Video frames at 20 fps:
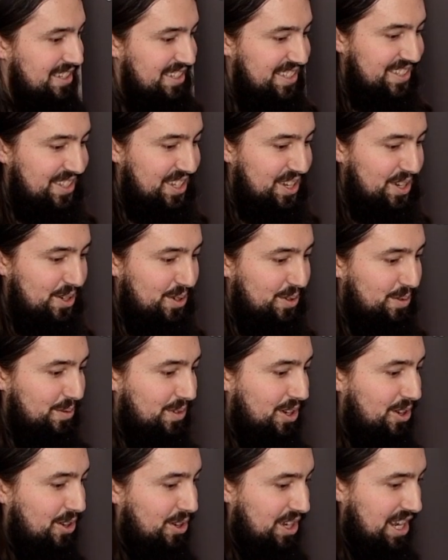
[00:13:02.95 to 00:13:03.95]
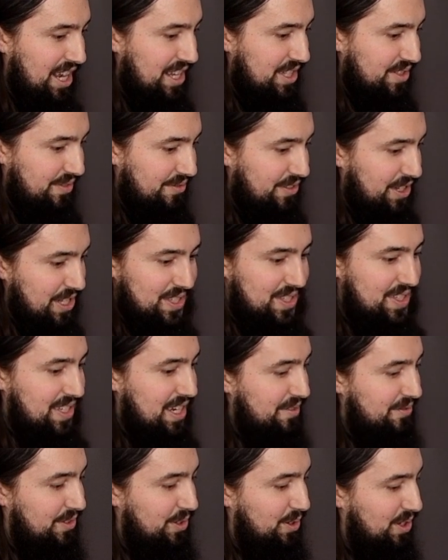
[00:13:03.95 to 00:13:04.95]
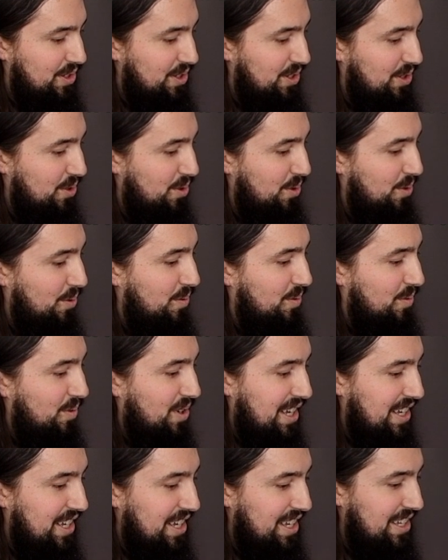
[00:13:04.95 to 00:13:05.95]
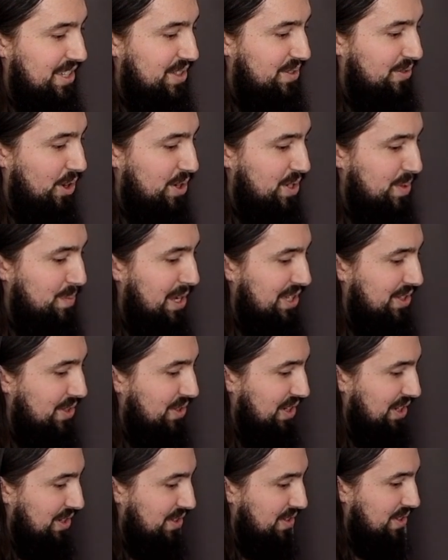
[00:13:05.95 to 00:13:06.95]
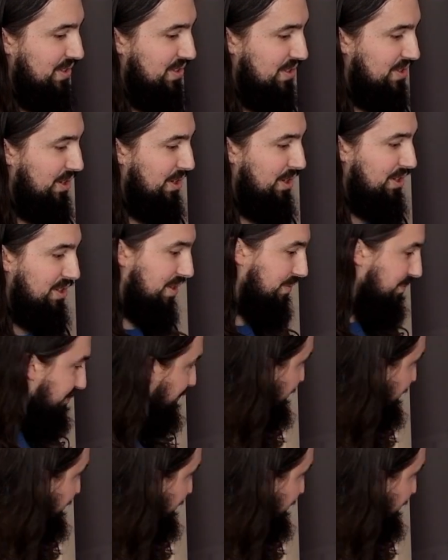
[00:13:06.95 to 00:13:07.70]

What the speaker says: So all kinds of fun stuff you can do as far as messaging is concerned.